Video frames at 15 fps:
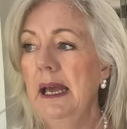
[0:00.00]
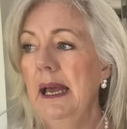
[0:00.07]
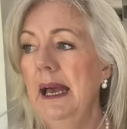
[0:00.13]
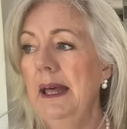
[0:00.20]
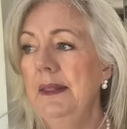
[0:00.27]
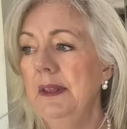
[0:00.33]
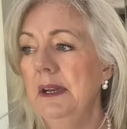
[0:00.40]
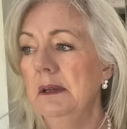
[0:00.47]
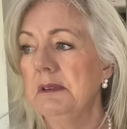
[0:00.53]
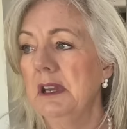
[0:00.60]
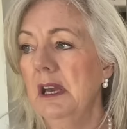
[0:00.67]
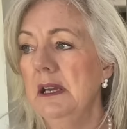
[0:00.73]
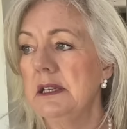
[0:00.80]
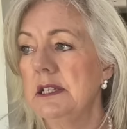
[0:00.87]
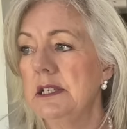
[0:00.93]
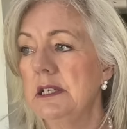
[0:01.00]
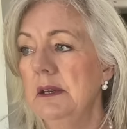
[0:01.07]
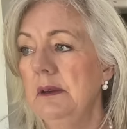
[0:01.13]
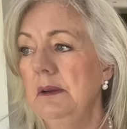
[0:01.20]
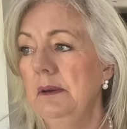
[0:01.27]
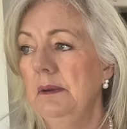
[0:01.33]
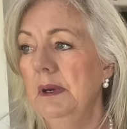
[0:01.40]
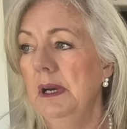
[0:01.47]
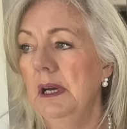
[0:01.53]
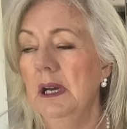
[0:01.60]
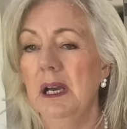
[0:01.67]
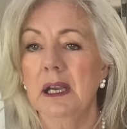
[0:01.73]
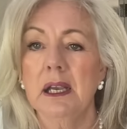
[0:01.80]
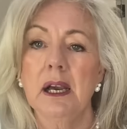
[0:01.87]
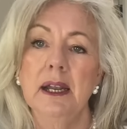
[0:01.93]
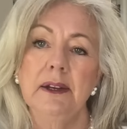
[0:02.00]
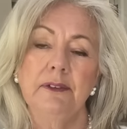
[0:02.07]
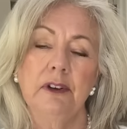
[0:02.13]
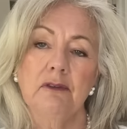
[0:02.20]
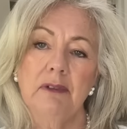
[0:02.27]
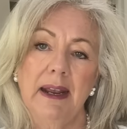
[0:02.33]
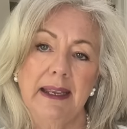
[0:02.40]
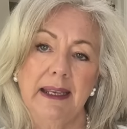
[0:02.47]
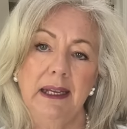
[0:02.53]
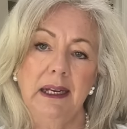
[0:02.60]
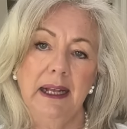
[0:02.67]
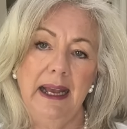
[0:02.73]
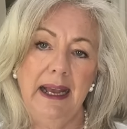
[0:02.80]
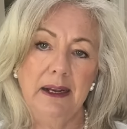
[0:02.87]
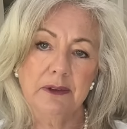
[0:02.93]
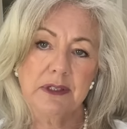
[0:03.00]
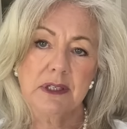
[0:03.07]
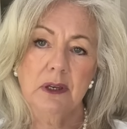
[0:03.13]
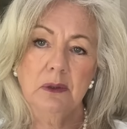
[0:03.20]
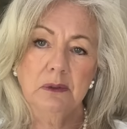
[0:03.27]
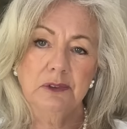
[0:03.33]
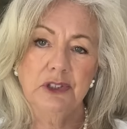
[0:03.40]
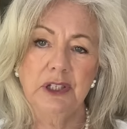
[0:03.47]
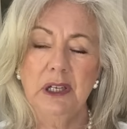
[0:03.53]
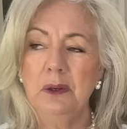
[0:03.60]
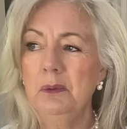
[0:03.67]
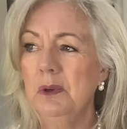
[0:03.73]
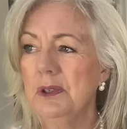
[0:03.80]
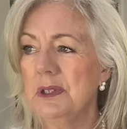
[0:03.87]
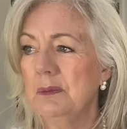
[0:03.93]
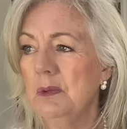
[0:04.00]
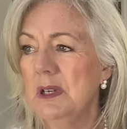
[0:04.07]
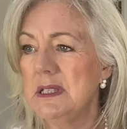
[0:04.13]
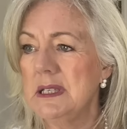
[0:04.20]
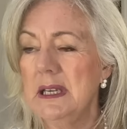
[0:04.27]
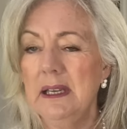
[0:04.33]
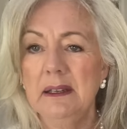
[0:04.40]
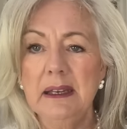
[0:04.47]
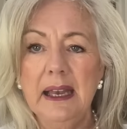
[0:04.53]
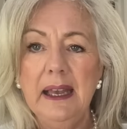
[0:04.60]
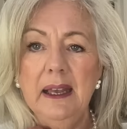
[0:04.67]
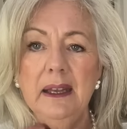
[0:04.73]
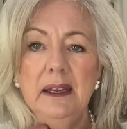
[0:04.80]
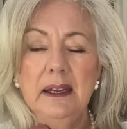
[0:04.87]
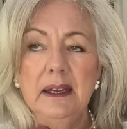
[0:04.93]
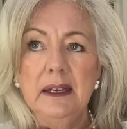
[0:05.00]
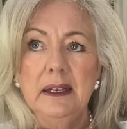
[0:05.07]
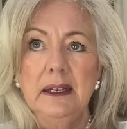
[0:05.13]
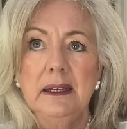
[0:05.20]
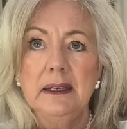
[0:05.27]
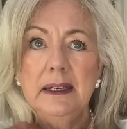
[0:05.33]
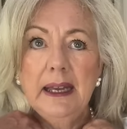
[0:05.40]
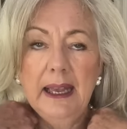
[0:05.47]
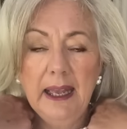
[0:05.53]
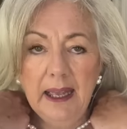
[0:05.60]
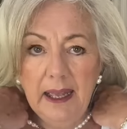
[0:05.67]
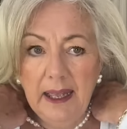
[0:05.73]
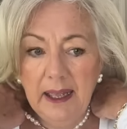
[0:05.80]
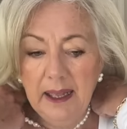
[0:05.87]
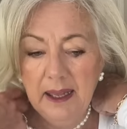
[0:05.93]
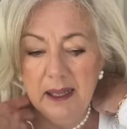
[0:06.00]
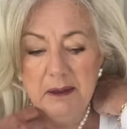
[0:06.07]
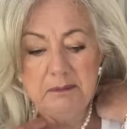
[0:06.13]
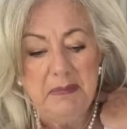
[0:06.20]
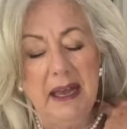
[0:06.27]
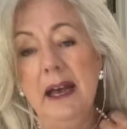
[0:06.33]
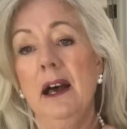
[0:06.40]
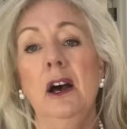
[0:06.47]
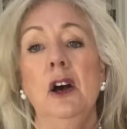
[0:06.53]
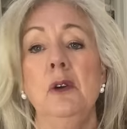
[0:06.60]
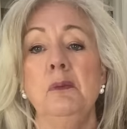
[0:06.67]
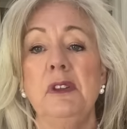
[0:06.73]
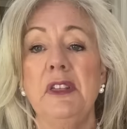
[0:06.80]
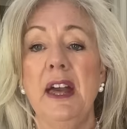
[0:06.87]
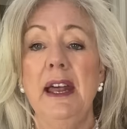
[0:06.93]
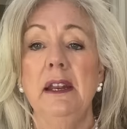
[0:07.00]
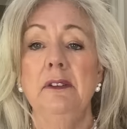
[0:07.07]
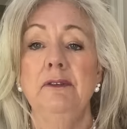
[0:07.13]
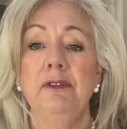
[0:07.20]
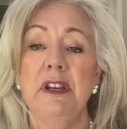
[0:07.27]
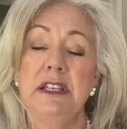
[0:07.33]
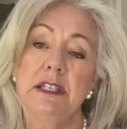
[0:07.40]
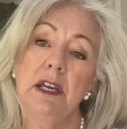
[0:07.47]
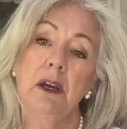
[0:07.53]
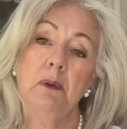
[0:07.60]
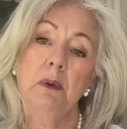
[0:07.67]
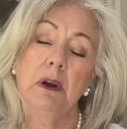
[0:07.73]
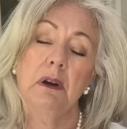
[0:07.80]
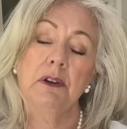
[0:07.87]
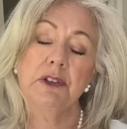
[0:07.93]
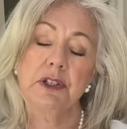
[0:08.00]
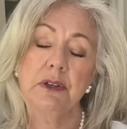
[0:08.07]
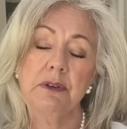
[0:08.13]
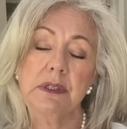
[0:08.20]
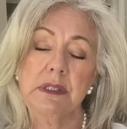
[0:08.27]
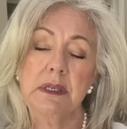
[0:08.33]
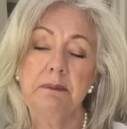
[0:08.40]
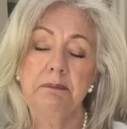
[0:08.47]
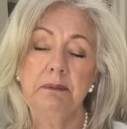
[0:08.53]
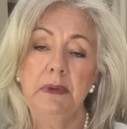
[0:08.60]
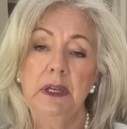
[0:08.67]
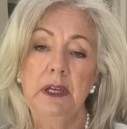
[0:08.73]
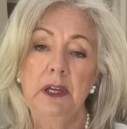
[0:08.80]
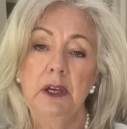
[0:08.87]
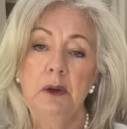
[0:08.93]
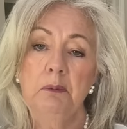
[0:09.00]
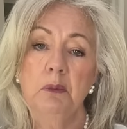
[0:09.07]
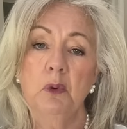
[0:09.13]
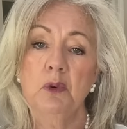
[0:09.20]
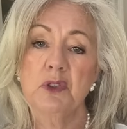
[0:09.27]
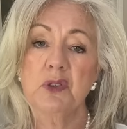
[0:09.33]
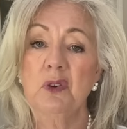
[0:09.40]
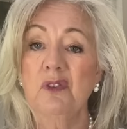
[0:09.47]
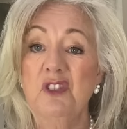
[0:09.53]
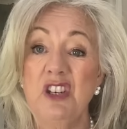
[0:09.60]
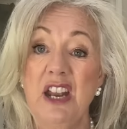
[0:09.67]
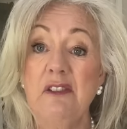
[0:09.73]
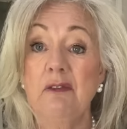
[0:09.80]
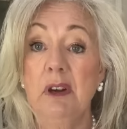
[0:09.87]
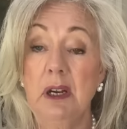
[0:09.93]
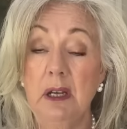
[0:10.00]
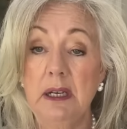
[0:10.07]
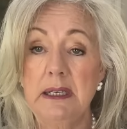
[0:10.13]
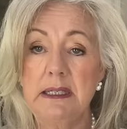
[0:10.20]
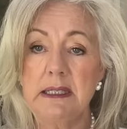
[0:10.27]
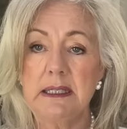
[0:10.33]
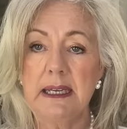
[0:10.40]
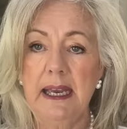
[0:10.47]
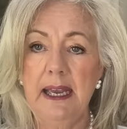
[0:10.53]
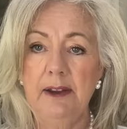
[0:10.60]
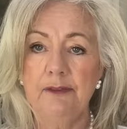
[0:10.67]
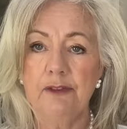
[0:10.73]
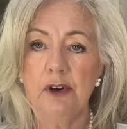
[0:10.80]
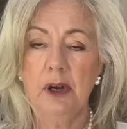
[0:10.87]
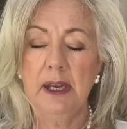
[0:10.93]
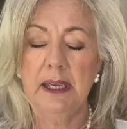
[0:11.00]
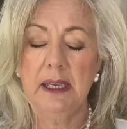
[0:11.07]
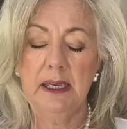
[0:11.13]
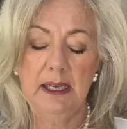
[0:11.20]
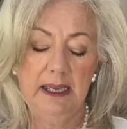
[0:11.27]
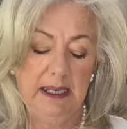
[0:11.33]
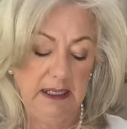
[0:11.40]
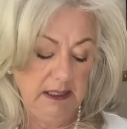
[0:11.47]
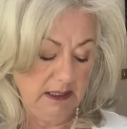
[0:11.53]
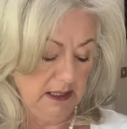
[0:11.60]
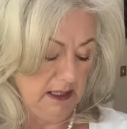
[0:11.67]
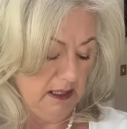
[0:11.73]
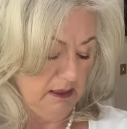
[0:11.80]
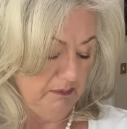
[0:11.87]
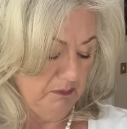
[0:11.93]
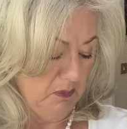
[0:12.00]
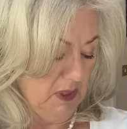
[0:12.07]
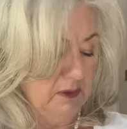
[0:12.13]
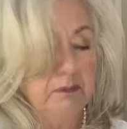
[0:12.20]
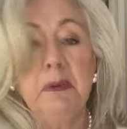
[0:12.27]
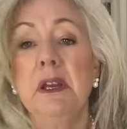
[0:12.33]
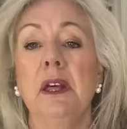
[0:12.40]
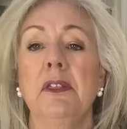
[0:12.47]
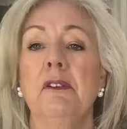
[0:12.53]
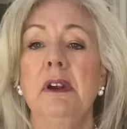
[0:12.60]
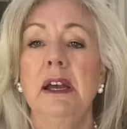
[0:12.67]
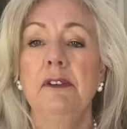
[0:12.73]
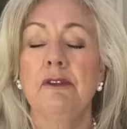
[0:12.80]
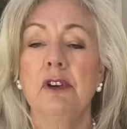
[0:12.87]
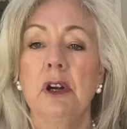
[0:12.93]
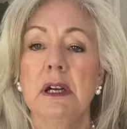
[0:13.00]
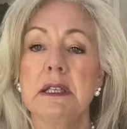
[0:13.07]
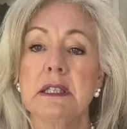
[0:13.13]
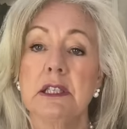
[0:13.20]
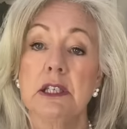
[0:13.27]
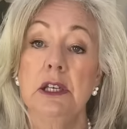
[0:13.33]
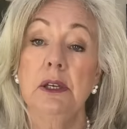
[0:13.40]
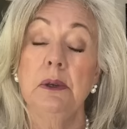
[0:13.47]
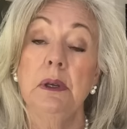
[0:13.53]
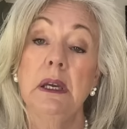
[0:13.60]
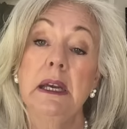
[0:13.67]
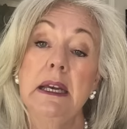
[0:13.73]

And then I'm going to do a kind of a regular household, you know, what what is it? Um, at home with Helen video where I'll do some more sort of generalised air frying in um, one of my other air fryers too.